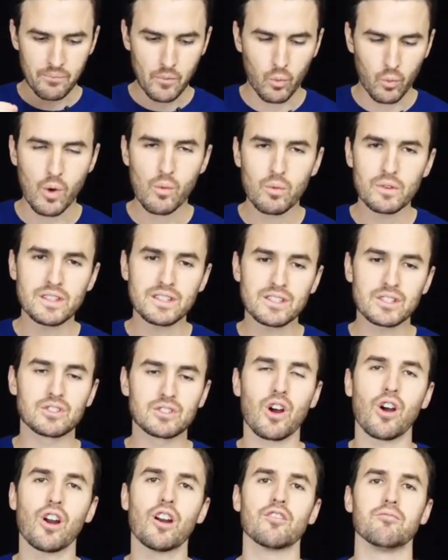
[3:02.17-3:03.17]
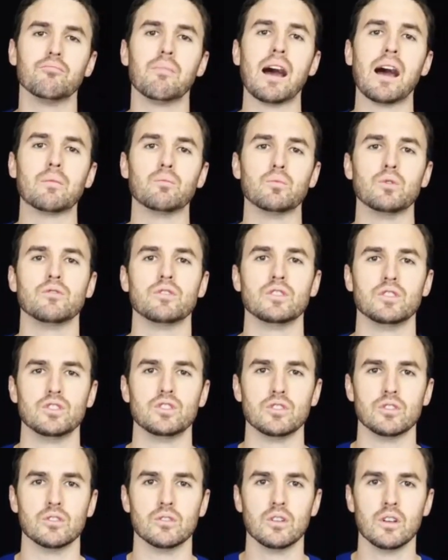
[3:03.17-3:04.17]
What would the star of my movie
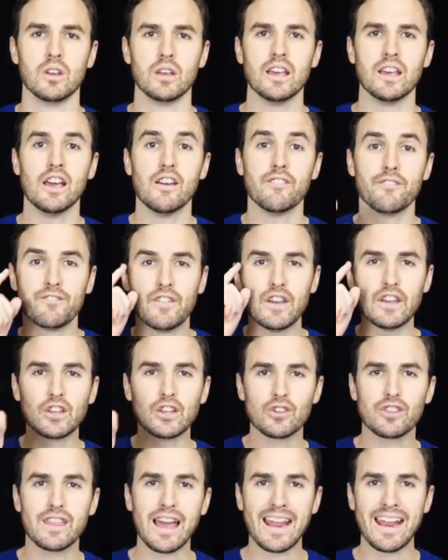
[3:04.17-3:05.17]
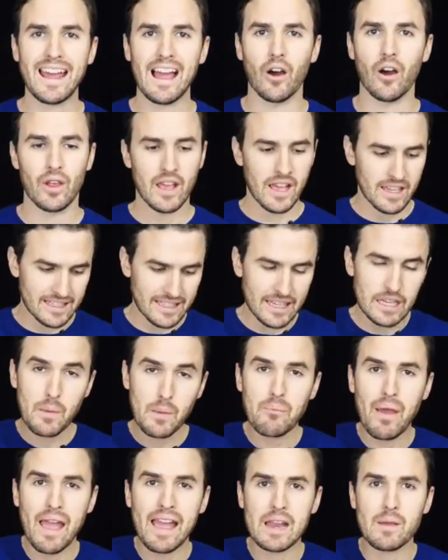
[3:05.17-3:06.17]
do? Figure that out. Get a
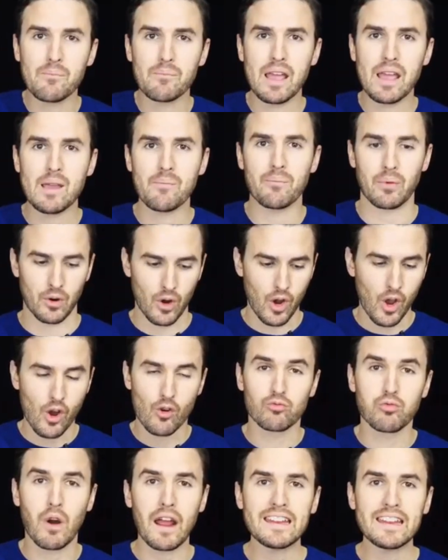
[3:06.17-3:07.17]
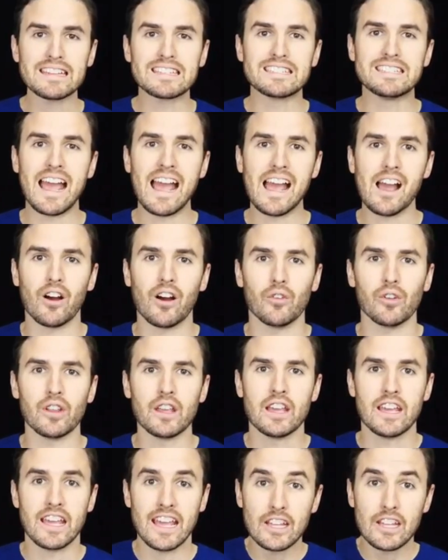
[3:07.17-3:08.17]
pen and paper, write it down,
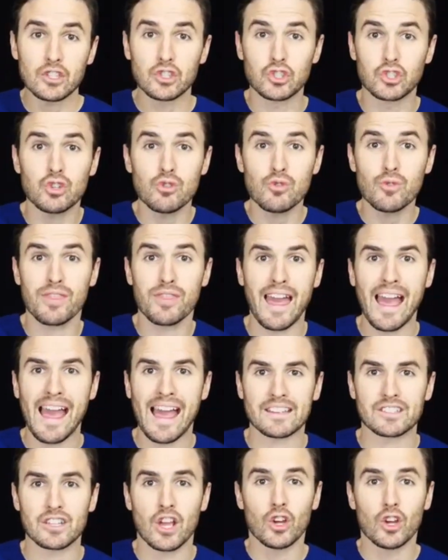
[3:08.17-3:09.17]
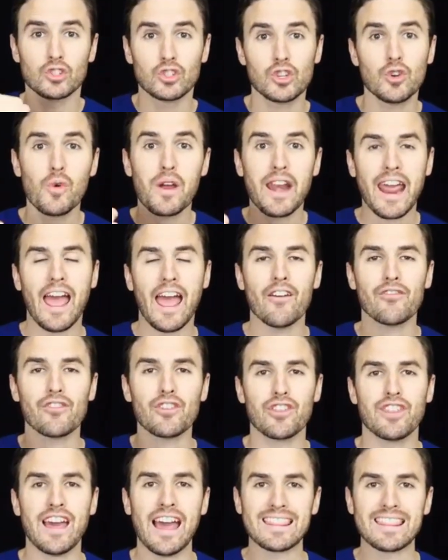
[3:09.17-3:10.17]
and do that. Do
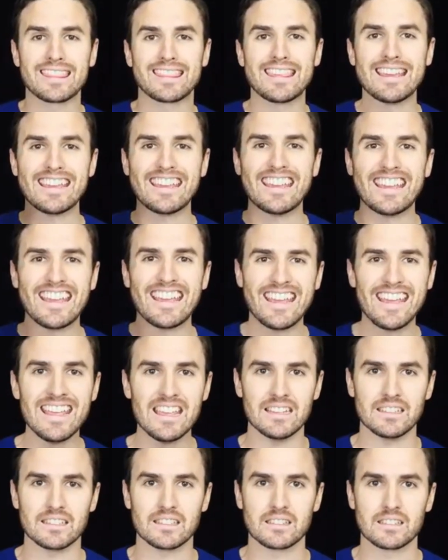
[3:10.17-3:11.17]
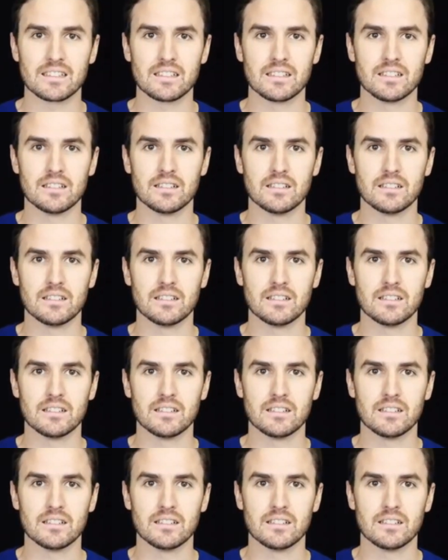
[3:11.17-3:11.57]
whatever that thing is.